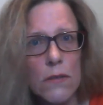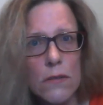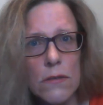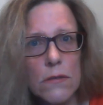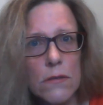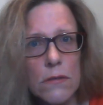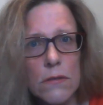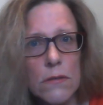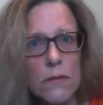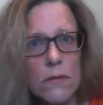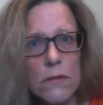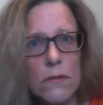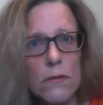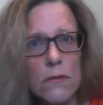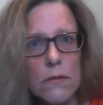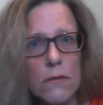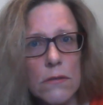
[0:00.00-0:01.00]

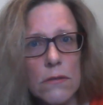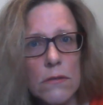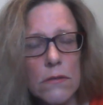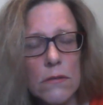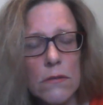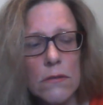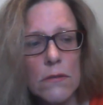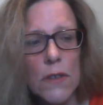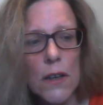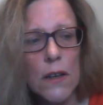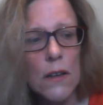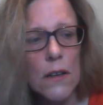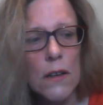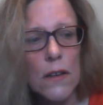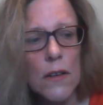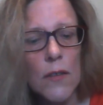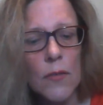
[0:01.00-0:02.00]

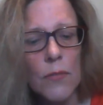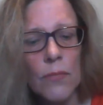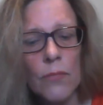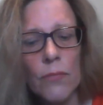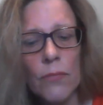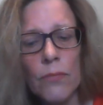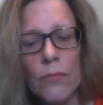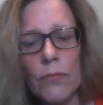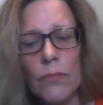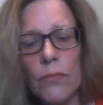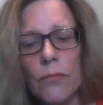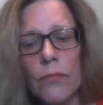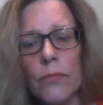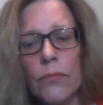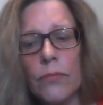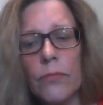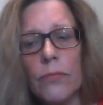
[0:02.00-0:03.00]

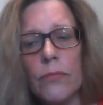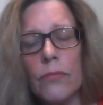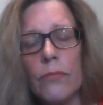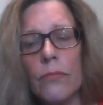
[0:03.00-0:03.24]
(no one is talking)